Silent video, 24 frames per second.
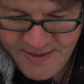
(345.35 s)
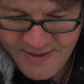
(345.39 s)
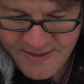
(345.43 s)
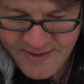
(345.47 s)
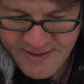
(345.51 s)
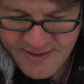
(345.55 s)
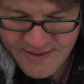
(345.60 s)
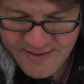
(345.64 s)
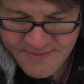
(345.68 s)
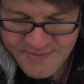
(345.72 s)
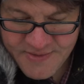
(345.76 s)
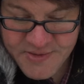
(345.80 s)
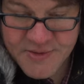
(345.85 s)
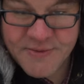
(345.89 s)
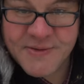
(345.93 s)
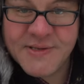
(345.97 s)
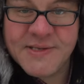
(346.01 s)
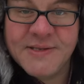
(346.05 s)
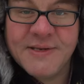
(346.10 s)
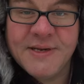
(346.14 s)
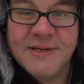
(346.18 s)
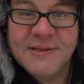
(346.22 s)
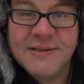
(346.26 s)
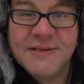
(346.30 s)
Uh, so
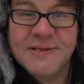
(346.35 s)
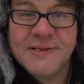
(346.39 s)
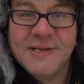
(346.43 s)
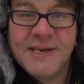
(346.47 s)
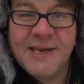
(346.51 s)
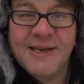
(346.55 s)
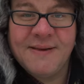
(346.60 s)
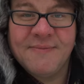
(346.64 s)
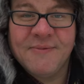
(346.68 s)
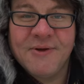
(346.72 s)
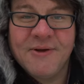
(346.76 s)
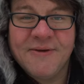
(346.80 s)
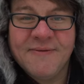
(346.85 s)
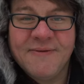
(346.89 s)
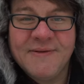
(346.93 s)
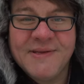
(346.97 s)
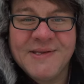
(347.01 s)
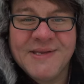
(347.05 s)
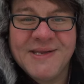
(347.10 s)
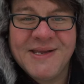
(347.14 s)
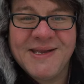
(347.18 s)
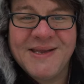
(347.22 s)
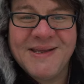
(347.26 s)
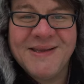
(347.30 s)
it's not the same,
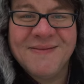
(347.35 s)
obviously.